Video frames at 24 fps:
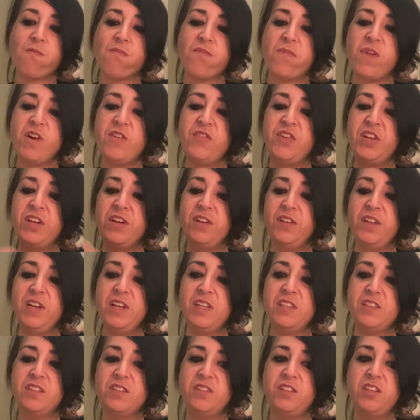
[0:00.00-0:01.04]
The deal
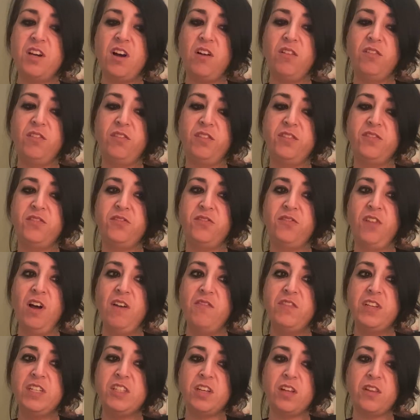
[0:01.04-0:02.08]
is y'all
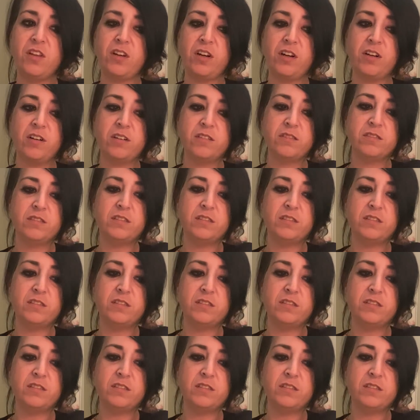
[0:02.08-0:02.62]
loved each other.